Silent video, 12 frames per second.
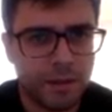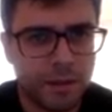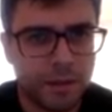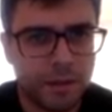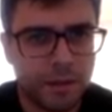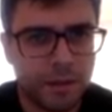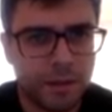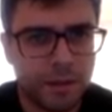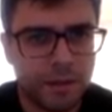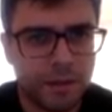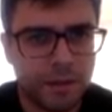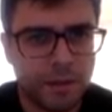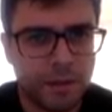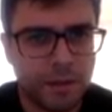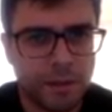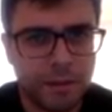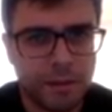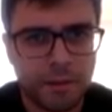
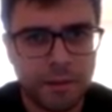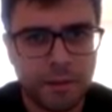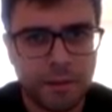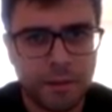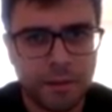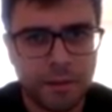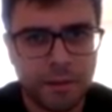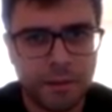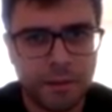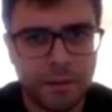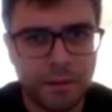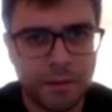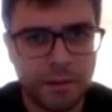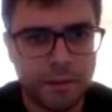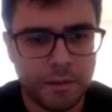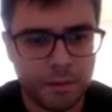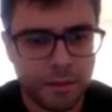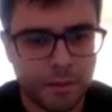
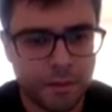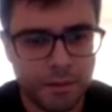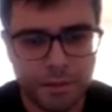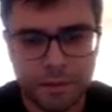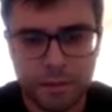(silence)